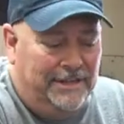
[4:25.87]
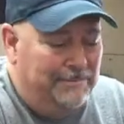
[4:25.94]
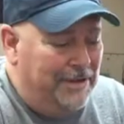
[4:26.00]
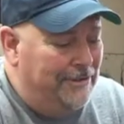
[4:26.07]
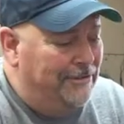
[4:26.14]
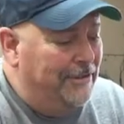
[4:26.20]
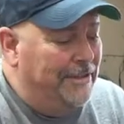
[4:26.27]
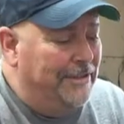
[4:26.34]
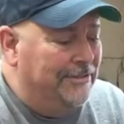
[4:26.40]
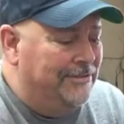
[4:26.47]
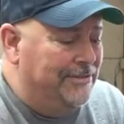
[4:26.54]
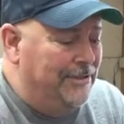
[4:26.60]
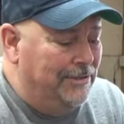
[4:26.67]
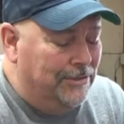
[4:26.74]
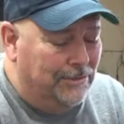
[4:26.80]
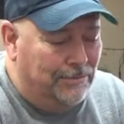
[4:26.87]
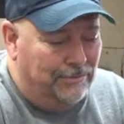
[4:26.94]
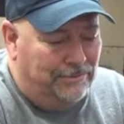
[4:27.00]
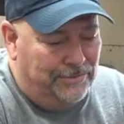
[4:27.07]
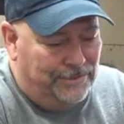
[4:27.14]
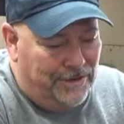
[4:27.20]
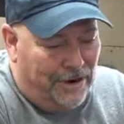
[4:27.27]
basically a steel
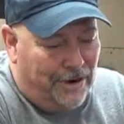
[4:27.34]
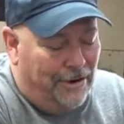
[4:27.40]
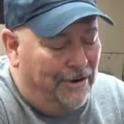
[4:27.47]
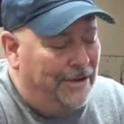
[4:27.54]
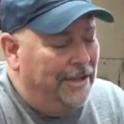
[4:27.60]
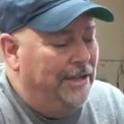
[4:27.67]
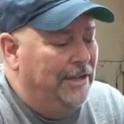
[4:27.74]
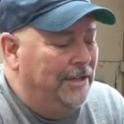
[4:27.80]
dart,